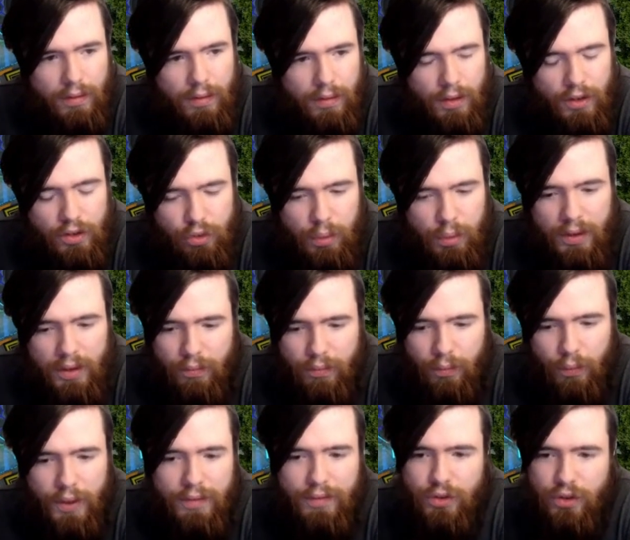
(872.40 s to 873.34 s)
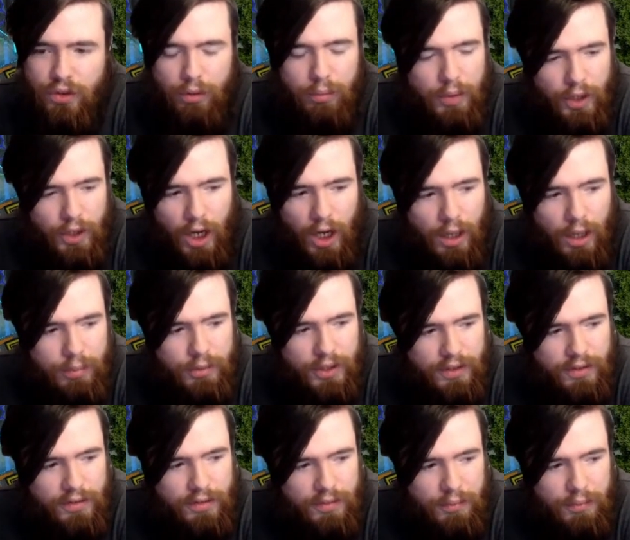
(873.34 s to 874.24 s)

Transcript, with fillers: Okay, so we have we have so many options.